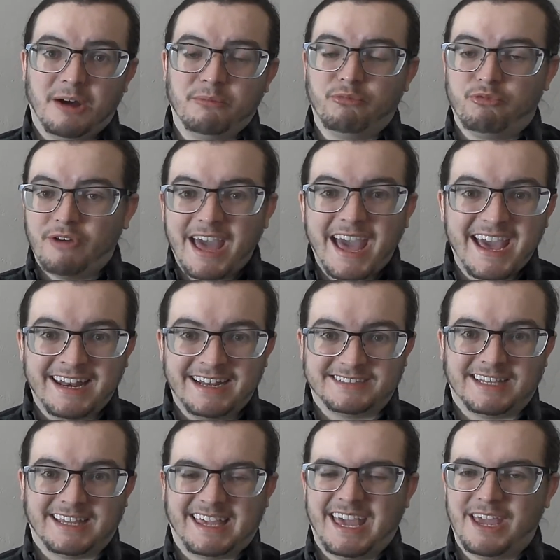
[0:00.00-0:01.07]
Red is
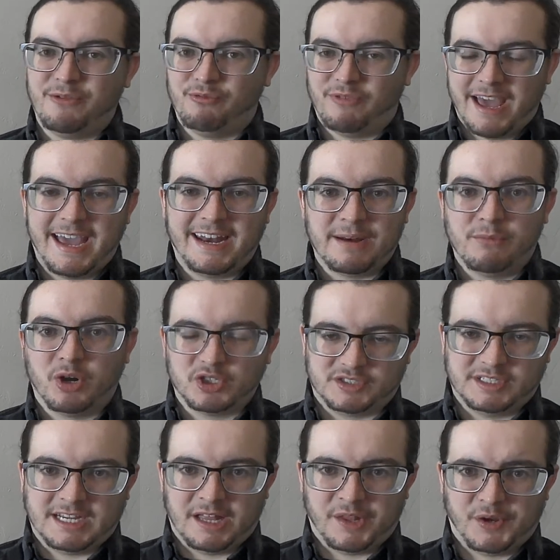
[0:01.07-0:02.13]
like a red
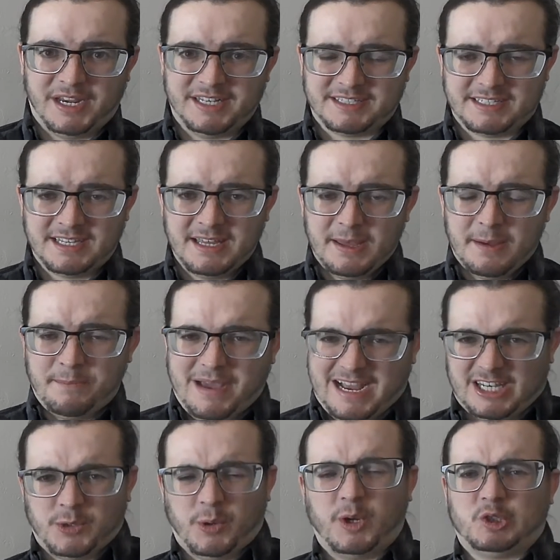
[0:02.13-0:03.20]
emergency color. It's
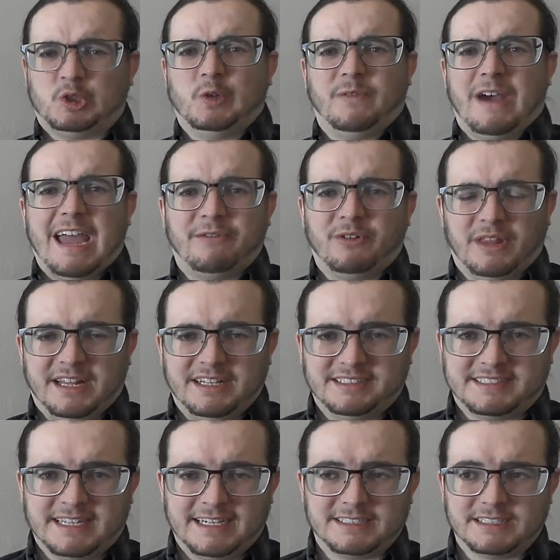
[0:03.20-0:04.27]
back to our survival
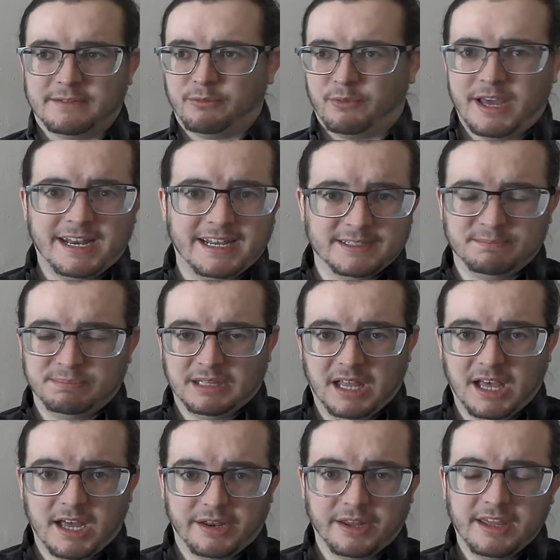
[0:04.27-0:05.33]
instincts of red is
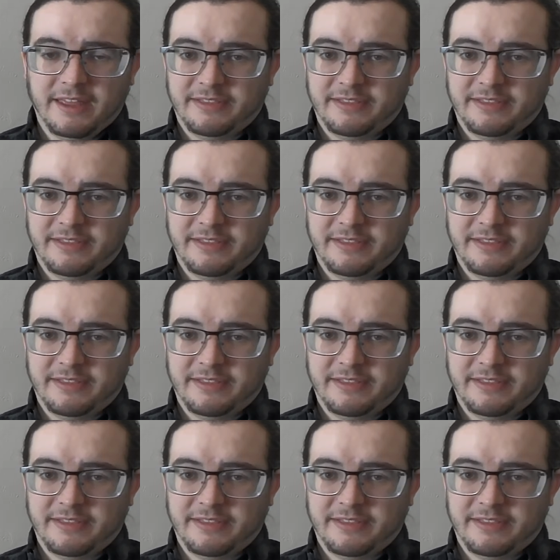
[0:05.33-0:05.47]
blood.